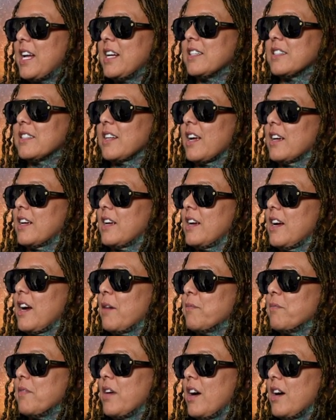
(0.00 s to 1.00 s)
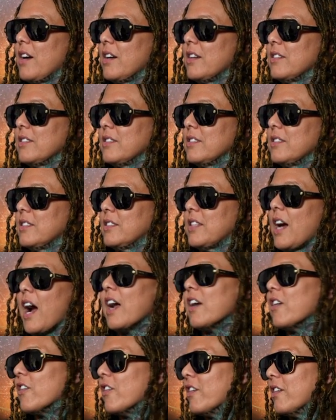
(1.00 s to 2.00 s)
and it's like I'm not
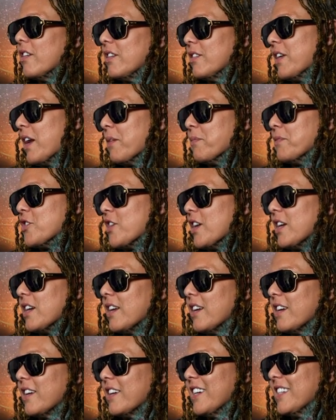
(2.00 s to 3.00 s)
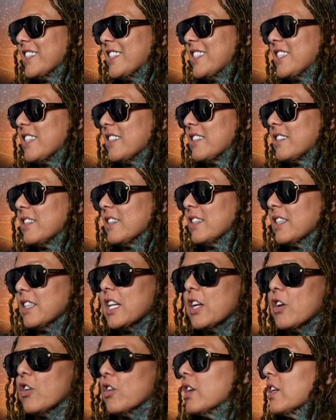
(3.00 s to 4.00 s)
tired when I'm training. It's mm-hmm. just
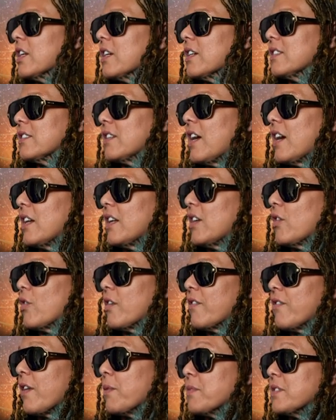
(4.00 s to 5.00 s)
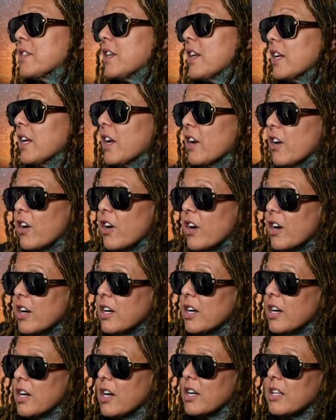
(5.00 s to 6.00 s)
literally anxiety. Or if I'm sitting here,
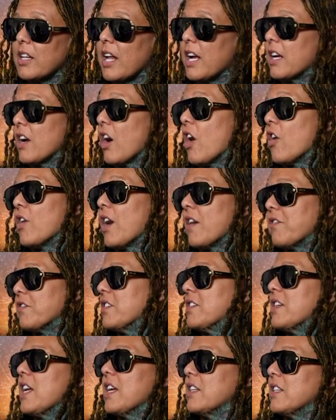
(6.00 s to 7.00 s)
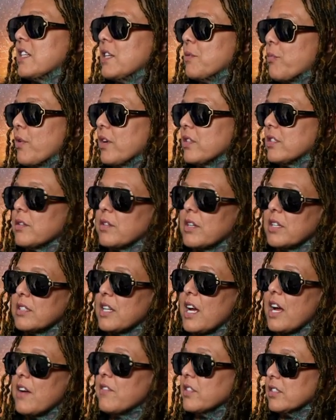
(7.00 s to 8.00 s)
like I'll have to take deep breaths in
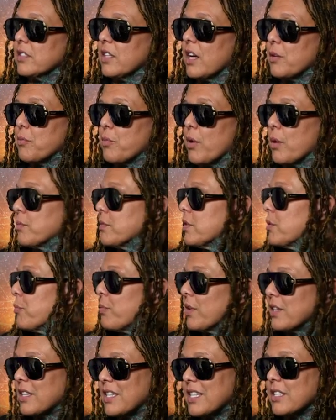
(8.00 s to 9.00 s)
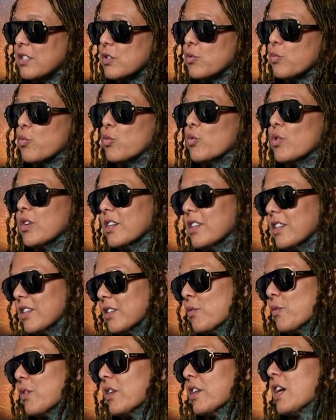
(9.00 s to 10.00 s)
because I have anxiety problems. But this
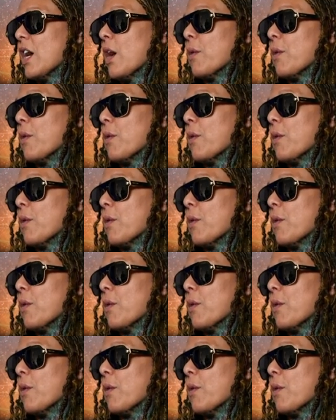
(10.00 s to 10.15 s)
really, really